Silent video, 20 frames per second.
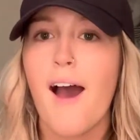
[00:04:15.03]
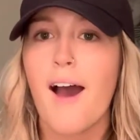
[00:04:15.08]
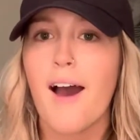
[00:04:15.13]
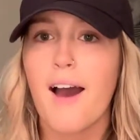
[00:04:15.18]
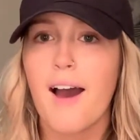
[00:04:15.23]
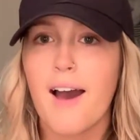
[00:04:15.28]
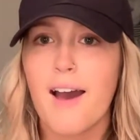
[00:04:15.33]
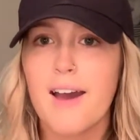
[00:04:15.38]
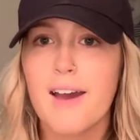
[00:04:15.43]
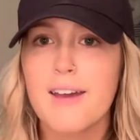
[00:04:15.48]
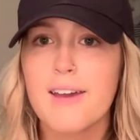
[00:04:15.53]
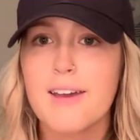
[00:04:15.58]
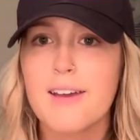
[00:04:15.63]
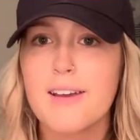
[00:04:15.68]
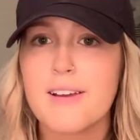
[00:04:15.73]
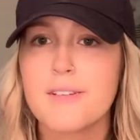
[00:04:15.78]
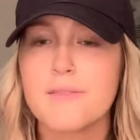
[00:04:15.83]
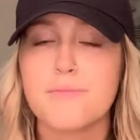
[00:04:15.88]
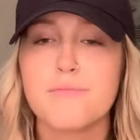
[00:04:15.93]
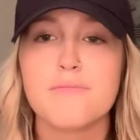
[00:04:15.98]

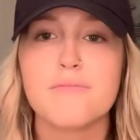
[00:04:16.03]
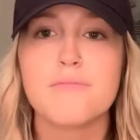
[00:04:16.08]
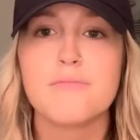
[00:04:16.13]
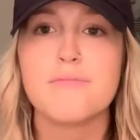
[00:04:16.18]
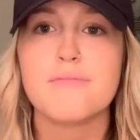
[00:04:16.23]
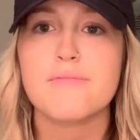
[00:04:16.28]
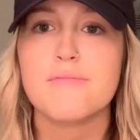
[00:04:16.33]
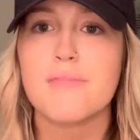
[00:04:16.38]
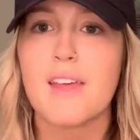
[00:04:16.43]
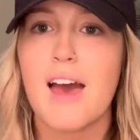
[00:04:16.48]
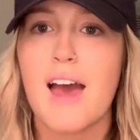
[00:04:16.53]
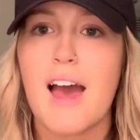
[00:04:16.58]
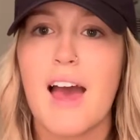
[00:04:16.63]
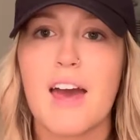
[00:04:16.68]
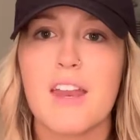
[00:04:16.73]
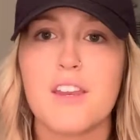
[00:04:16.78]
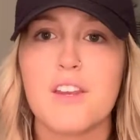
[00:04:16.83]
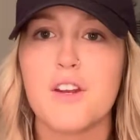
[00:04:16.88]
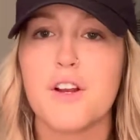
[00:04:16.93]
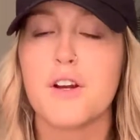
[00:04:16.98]
I
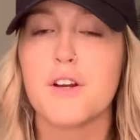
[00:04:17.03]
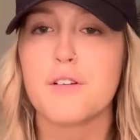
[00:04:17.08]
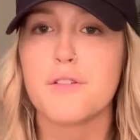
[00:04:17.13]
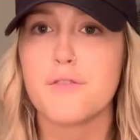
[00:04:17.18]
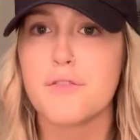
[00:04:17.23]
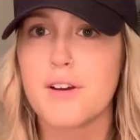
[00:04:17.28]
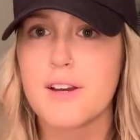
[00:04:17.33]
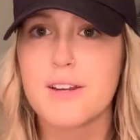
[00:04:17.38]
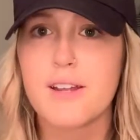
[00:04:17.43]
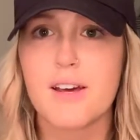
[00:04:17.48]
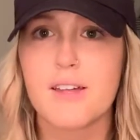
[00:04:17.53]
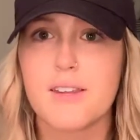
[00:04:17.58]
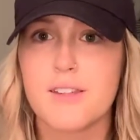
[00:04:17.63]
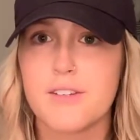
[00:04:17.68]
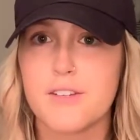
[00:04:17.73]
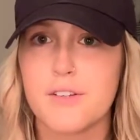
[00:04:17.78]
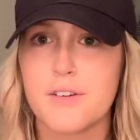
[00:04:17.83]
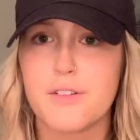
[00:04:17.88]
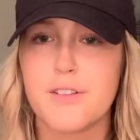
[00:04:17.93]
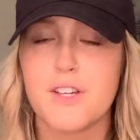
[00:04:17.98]
hadn't heard of Rae Dunn
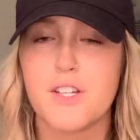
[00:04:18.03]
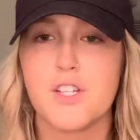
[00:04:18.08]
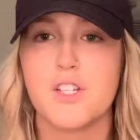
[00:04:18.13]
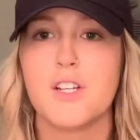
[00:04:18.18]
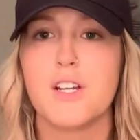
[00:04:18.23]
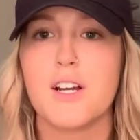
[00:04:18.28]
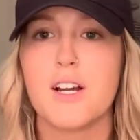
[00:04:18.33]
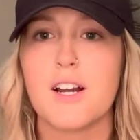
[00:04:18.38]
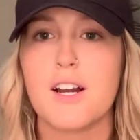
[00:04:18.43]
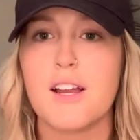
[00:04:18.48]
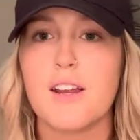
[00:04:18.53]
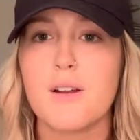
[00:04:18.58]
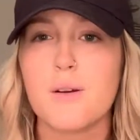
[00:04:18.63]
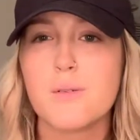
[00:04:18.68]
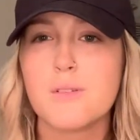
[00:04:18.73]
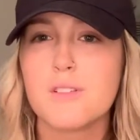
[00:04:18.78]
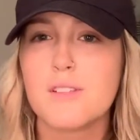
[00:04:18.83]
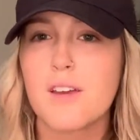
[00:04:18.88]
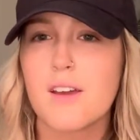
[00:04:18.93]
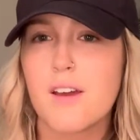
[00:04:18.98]
until this year, and I
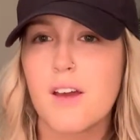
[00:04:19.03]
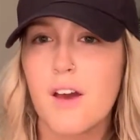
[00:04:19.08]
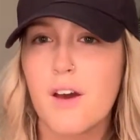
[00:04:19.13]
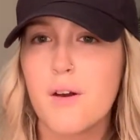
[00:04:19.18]
was like,